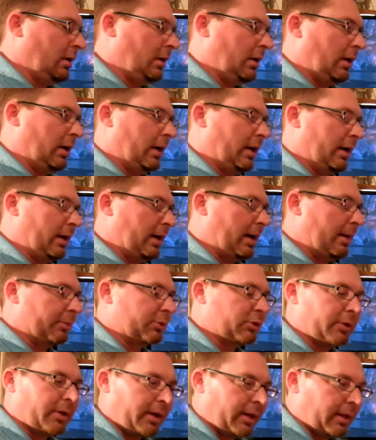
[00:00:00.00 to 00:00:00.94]
I'm
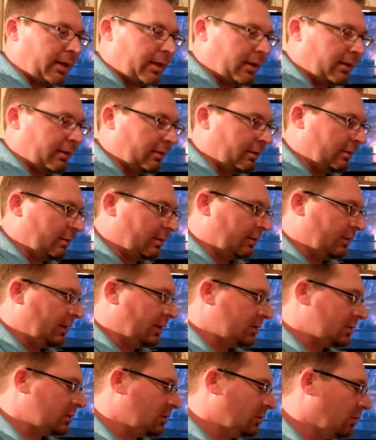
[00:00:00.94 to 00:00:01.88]
trying to get
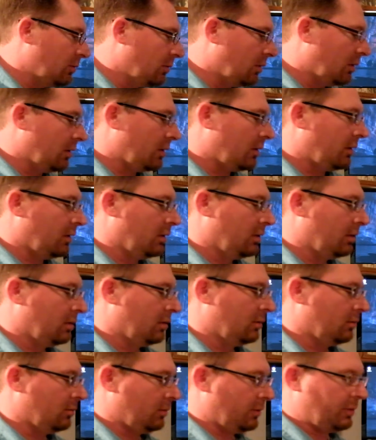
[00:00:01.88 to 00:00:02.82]
this to work
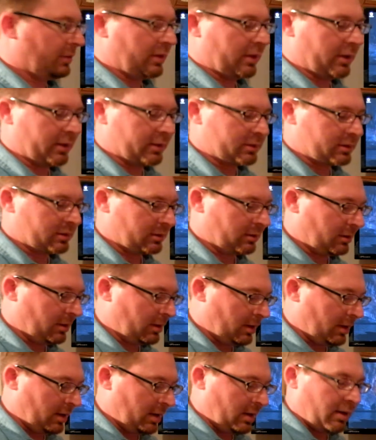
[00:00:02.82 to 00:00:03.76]
with this,
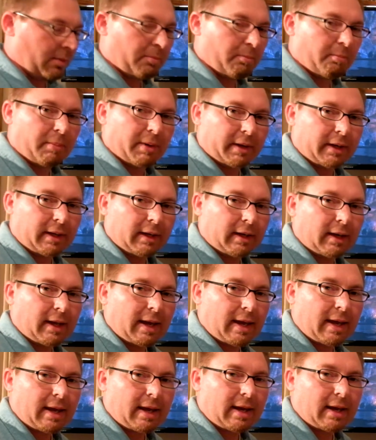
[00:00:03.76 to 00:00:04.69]
but in
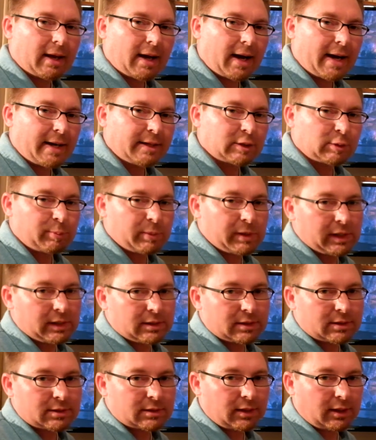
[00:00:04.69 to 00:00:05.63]
a high-speed
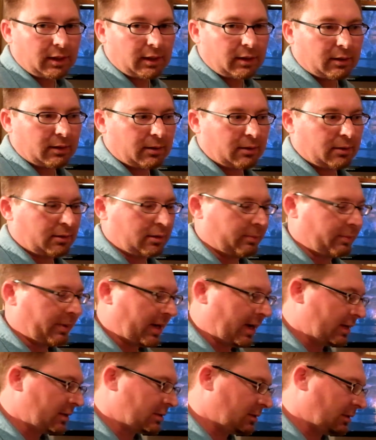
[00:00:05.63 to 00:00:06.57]
sync
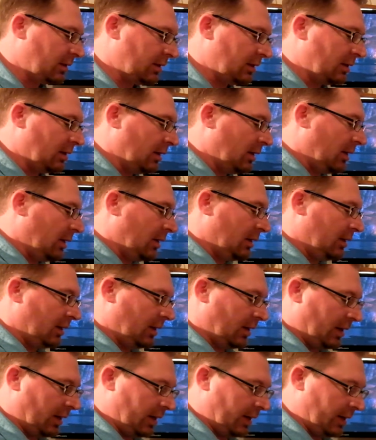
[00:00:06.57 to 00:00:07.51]
capacity.
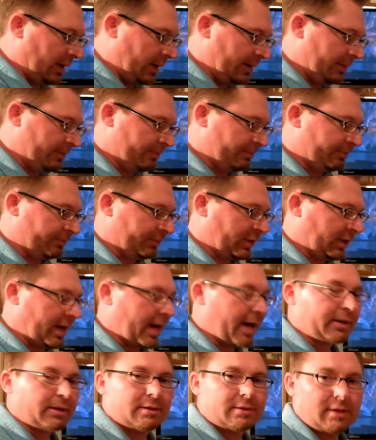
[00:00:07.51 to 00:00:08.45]

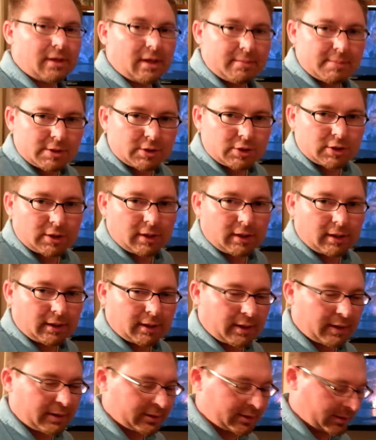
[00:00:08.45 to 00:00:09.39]
Cactus Imaging
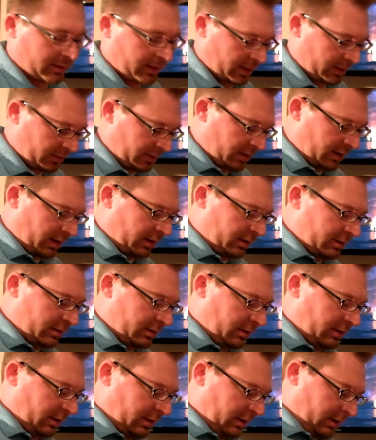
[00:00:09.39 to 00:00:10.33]
has said that
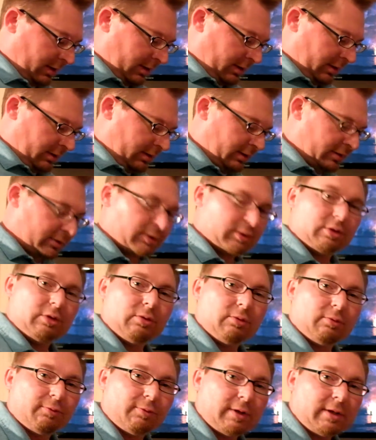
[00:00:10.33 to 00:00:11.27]
this
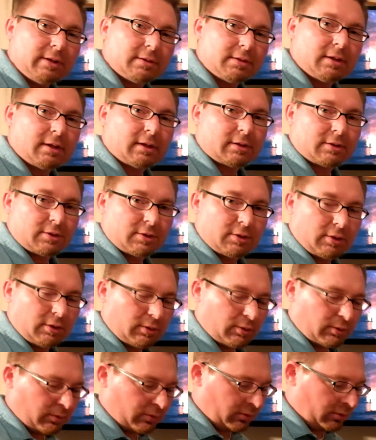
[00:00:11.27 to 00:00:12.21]
new
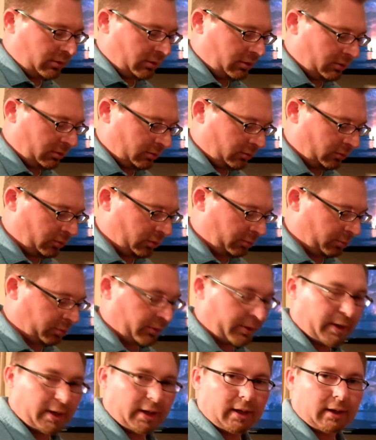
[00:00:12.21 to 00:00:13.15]
V6II will
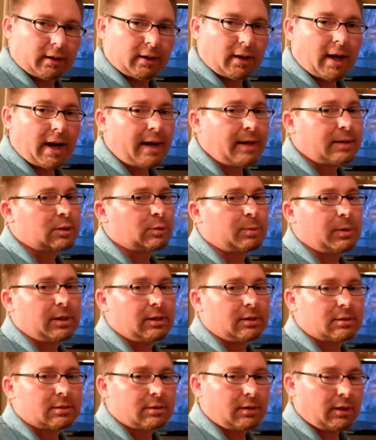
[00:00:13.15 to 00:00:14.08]
bring
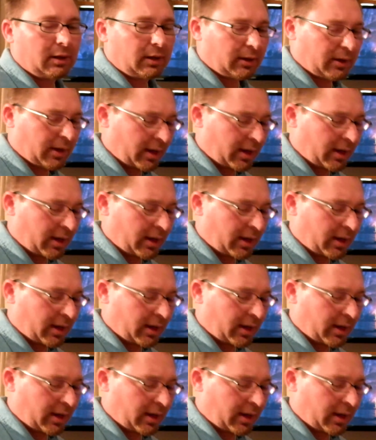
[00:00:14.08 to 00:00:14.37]
high-speed sync